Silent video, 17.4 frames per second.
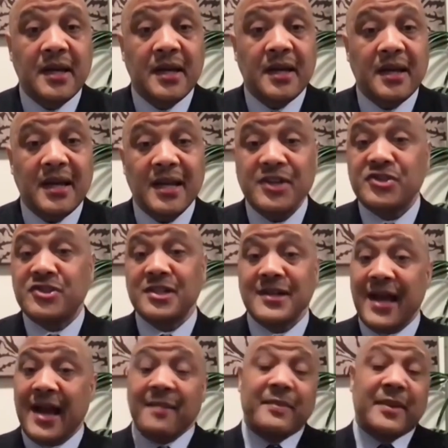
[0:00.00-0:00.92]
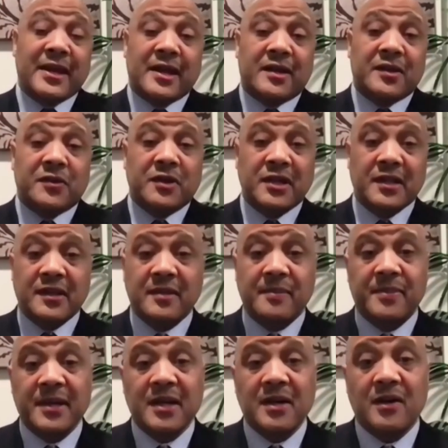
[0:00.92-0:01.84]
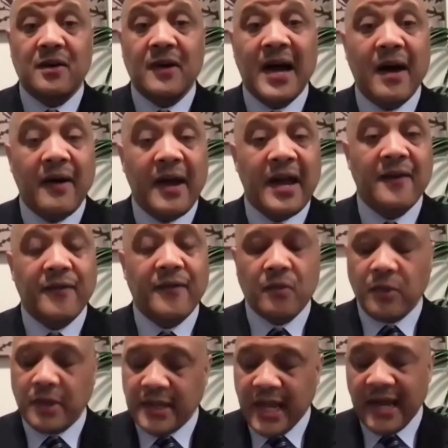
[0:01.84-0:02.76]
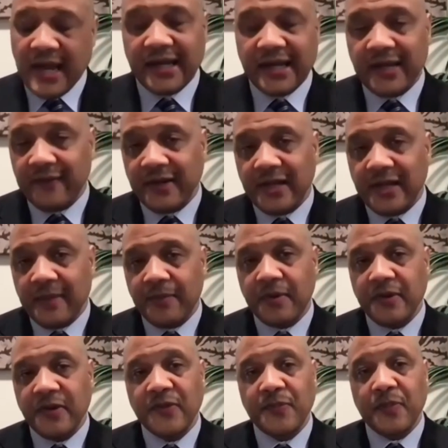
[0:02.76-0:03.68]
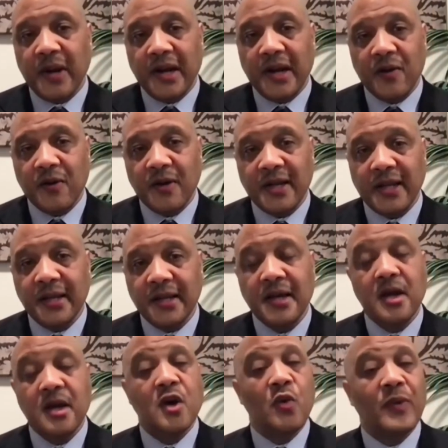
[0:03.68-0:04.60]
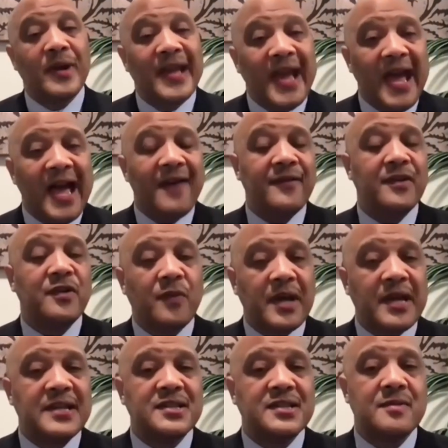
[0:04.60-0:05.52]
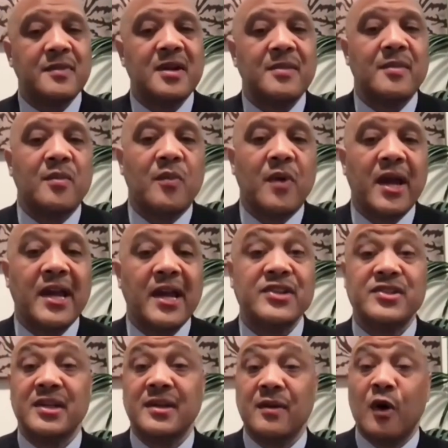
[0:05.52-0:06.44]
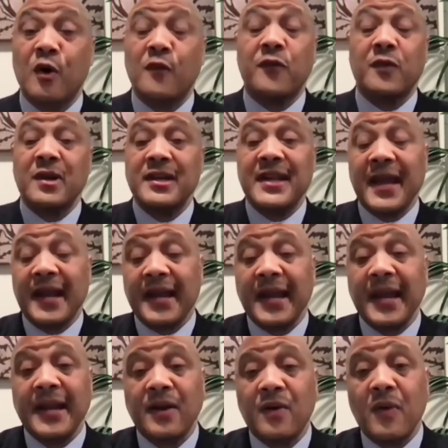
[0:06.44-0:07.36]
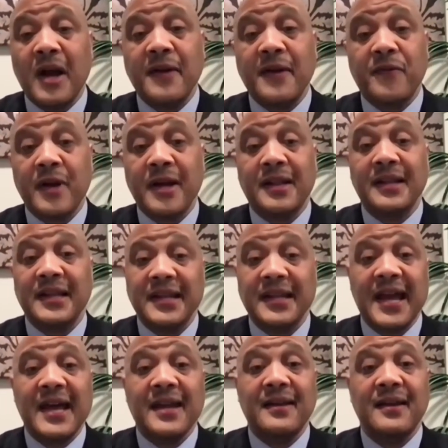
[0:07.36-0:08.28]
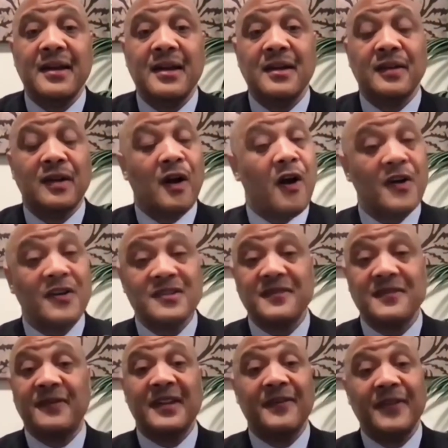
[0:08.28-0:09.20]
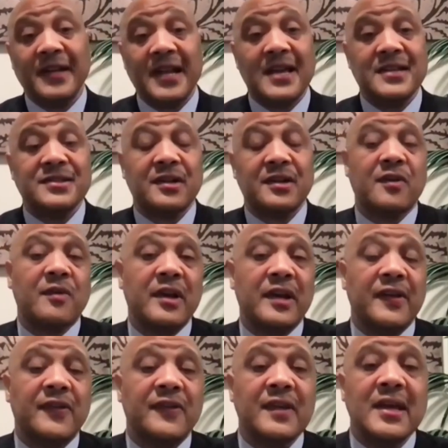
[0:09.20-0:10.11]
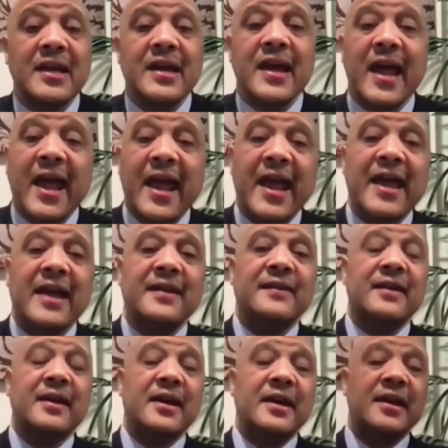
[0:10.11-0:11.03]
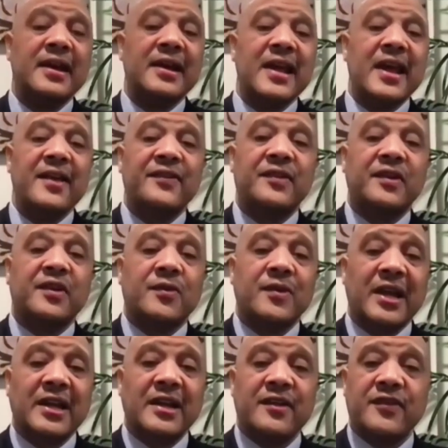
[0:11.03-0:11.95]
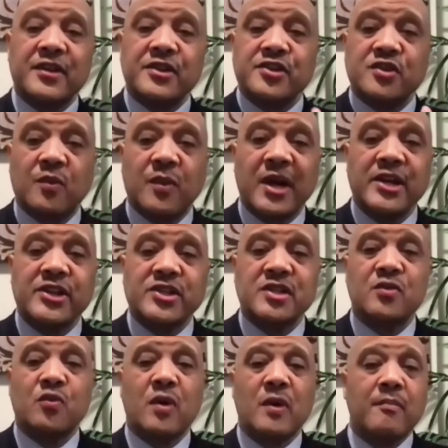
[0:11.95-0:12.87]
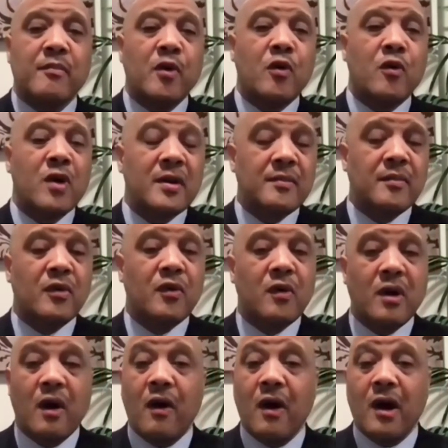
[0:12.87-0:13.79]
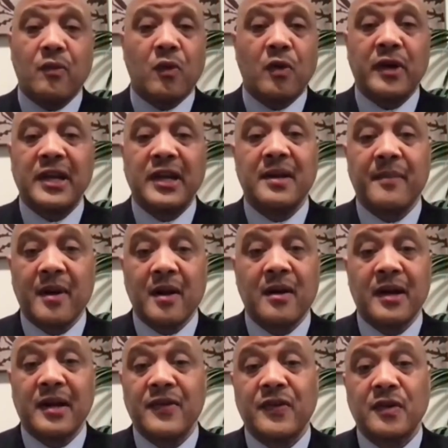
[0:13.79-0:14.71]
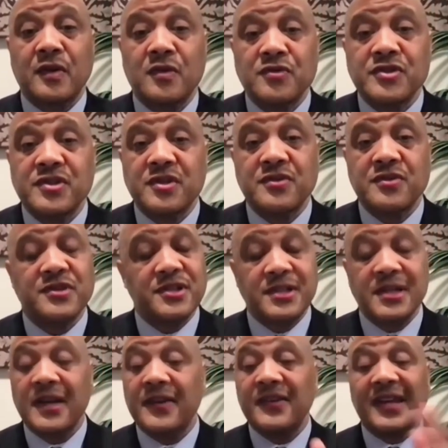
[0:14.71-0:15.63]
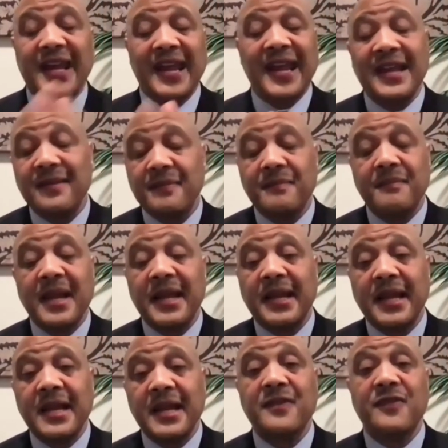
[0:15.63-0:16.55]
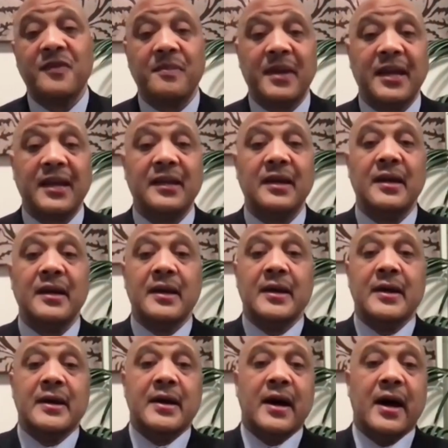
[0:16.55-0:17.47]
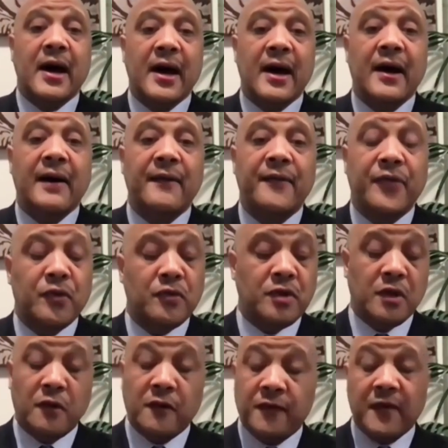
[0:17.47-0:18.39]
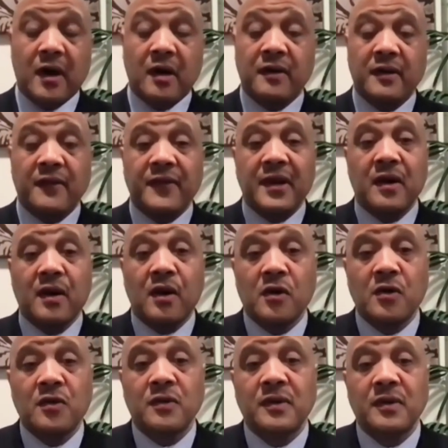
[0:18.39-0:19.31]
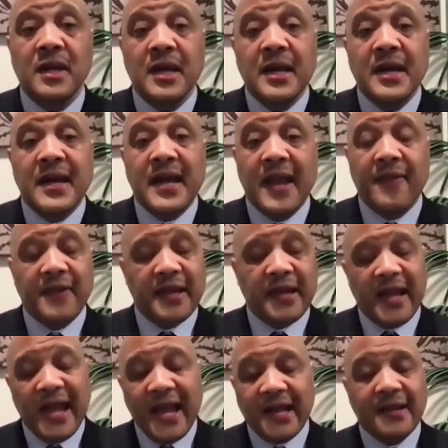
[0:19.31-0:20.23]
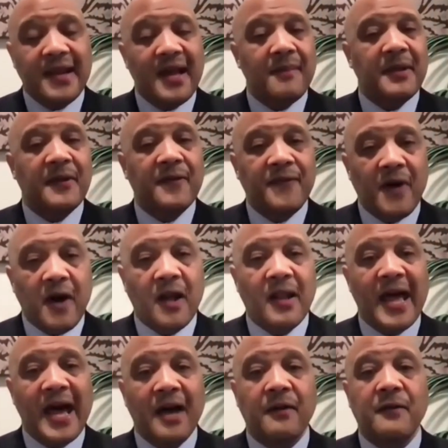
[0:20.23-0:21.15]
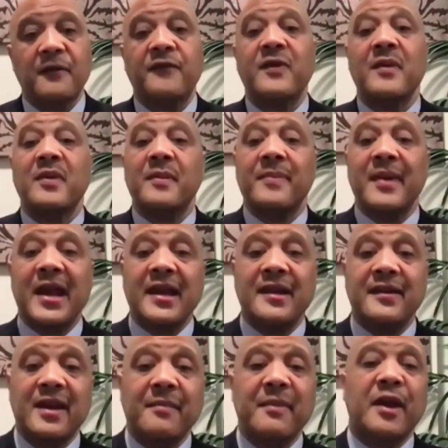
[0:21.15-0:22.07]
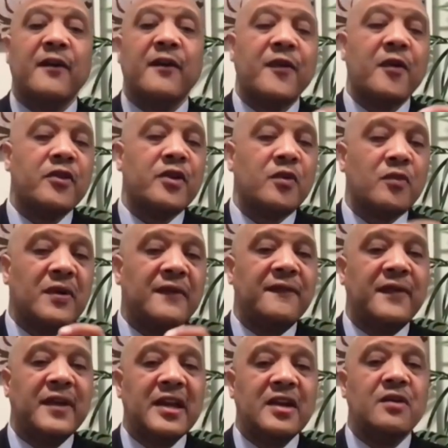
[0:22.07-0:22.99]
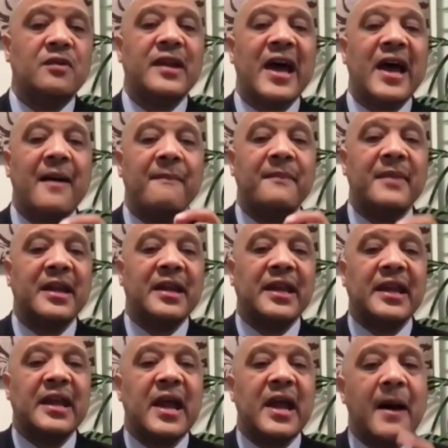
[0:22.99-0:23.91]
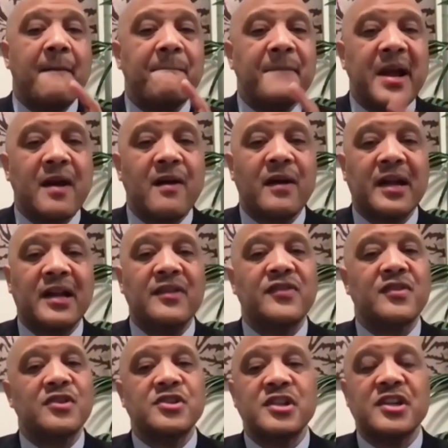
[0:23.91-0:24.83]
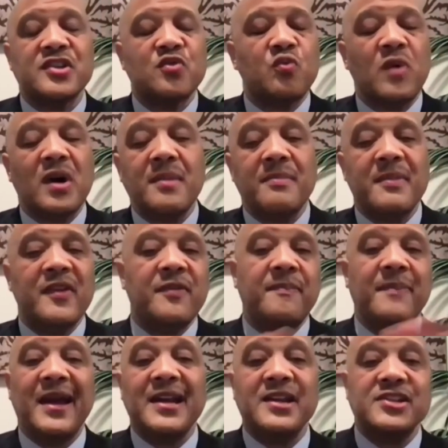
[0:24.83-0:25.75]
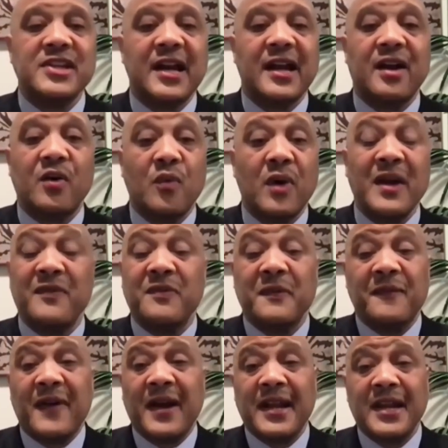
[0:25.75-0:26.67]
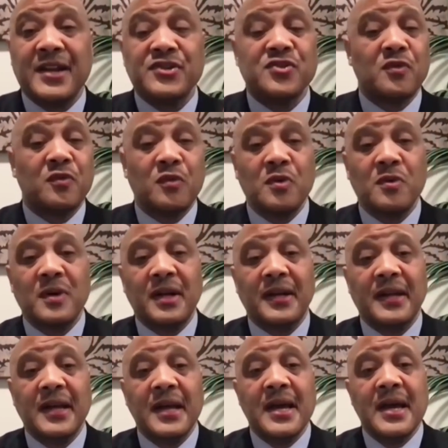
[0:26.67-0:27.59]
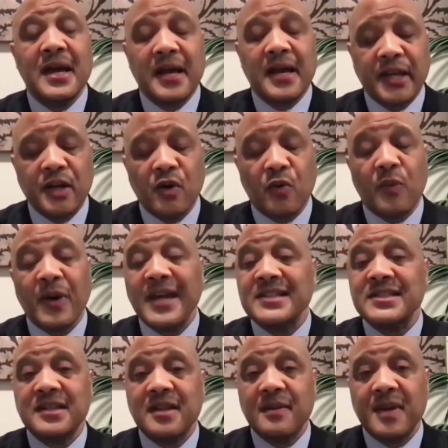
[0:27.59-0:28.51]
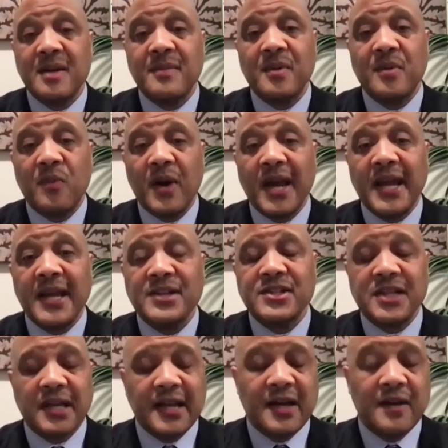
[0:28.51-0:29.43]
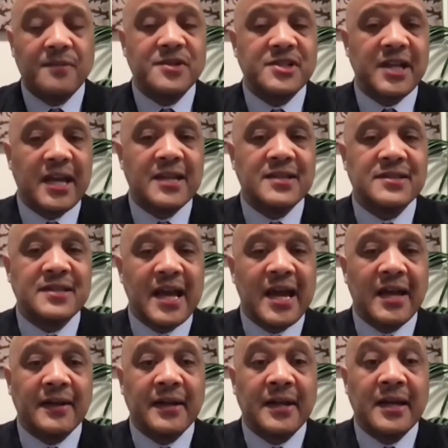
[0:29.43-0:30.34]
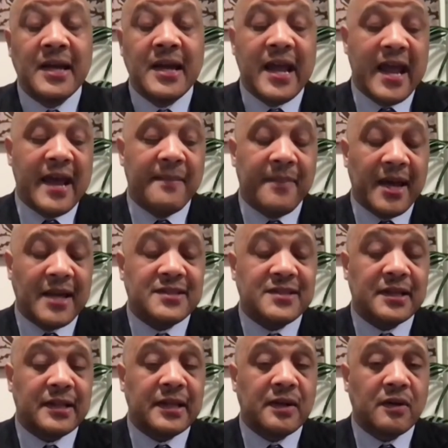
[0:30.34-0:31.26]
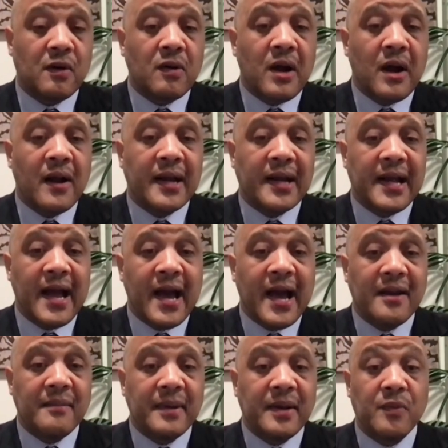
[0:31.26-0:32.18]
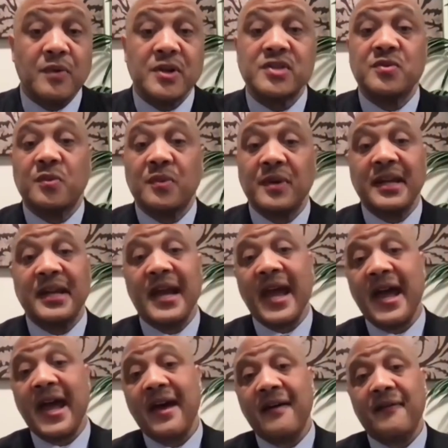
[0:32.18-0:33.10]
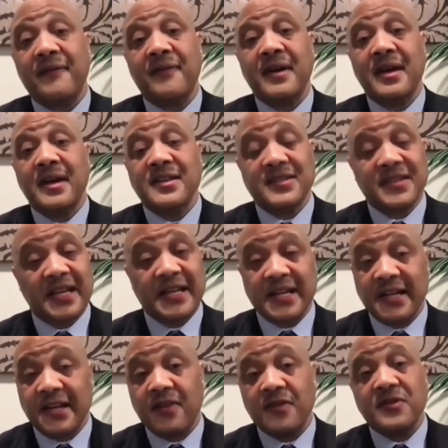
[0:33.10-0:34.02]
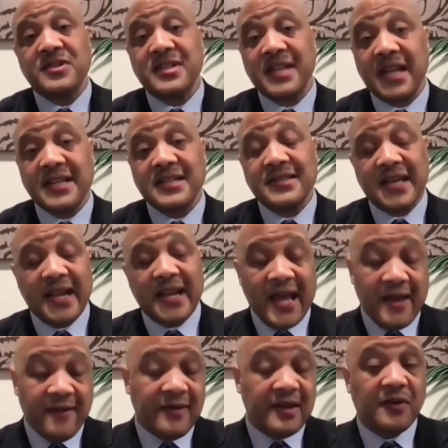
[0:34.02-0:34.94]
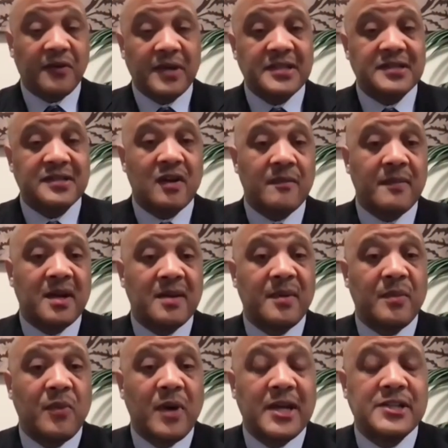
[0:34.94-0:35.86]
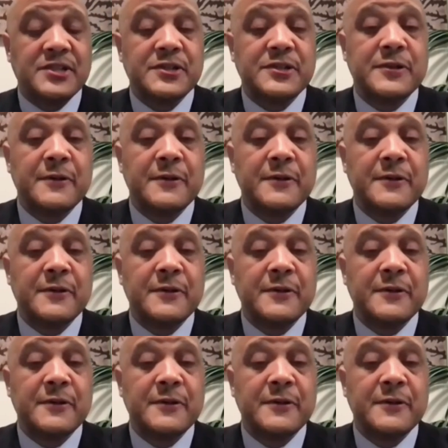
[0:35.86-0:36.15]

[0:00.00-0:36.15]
it should not be included in the bill. However, we're not giving up on this priority. We haven't raised the minimum wage in over a decade, quite frankly, yet. Cost of living has increased. And it has created a situation where more and more hardworking Americans and Hoosiers just can't make ends meet through no fault of their own. And the economic fallout from the pandemic further revealed how many Americans are just one missed paycheck away from financial ruin. You know, raising the minimum wage can help change that and basically grow our economy, which we have seen in other states that have increased their minimum wages.